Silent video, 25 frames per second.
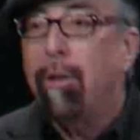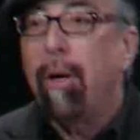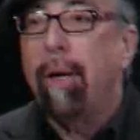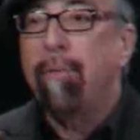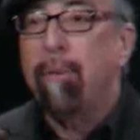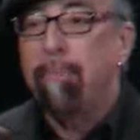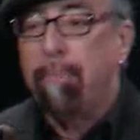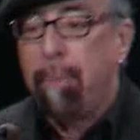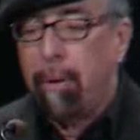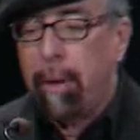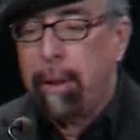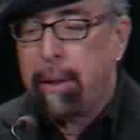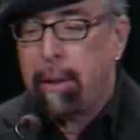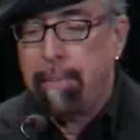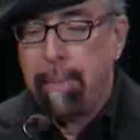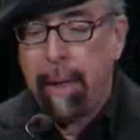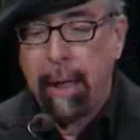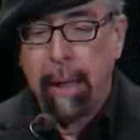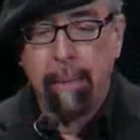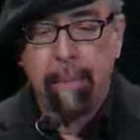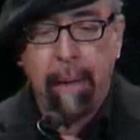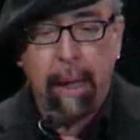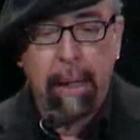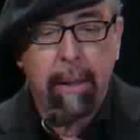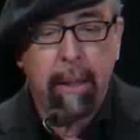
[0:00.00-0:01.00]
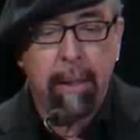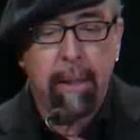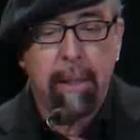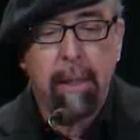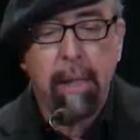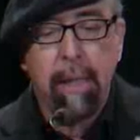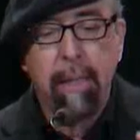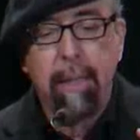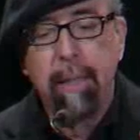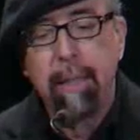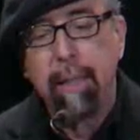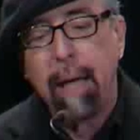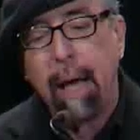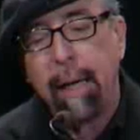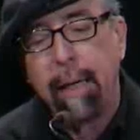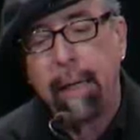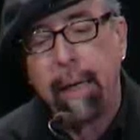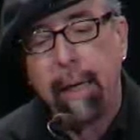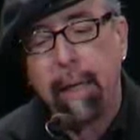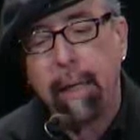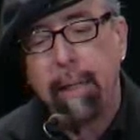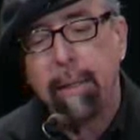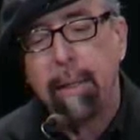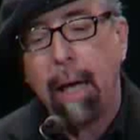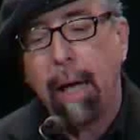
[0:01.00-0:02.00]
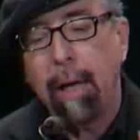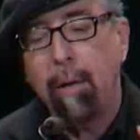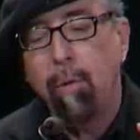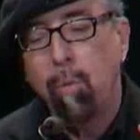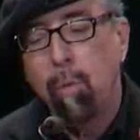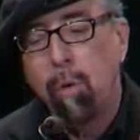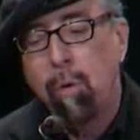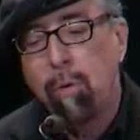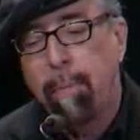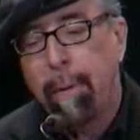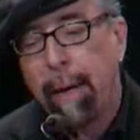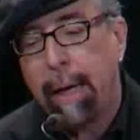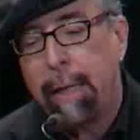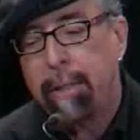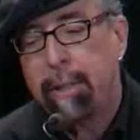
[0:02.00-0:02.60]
have a point to make about this. These psychics and con